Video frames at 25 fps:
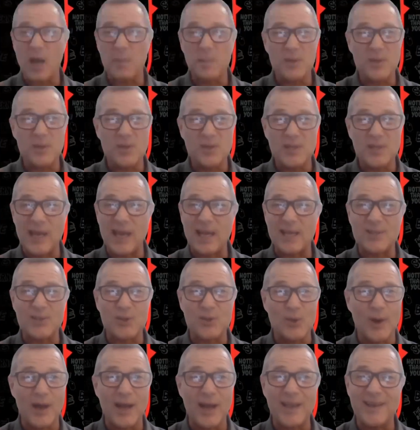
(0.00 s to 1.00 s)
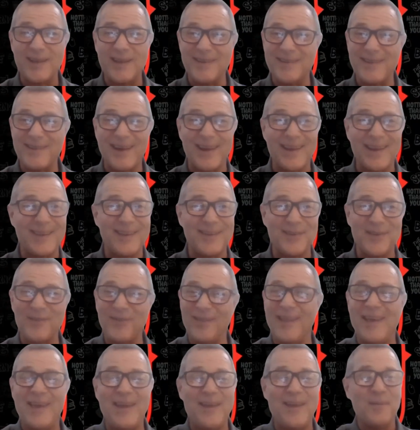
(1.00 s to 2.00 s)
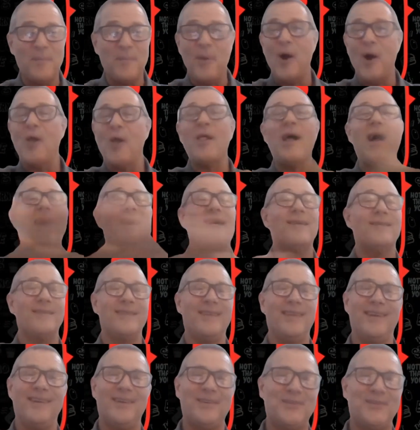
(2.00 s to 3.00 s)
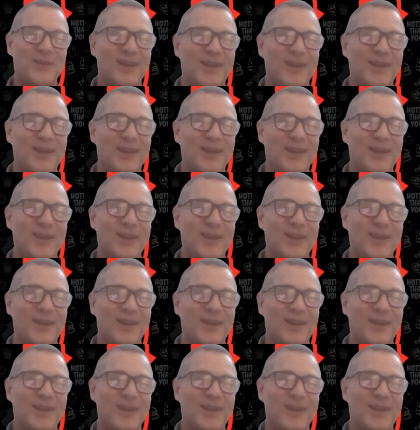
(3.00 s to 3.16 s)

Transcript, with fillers: of mistakes, you. so I can I can lay them all out. Here's